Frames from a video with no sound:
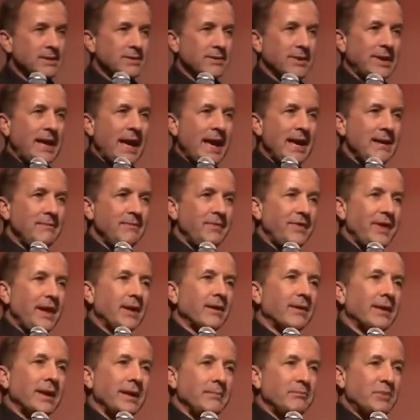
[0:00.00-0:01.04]
So game
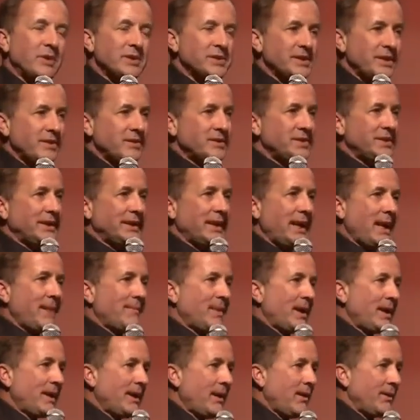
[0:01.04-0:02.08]
theory, prisoner's
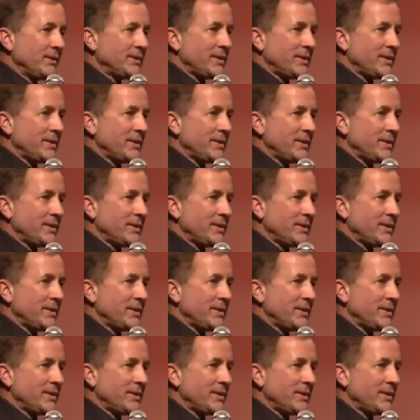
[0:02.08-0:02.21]
dilemma,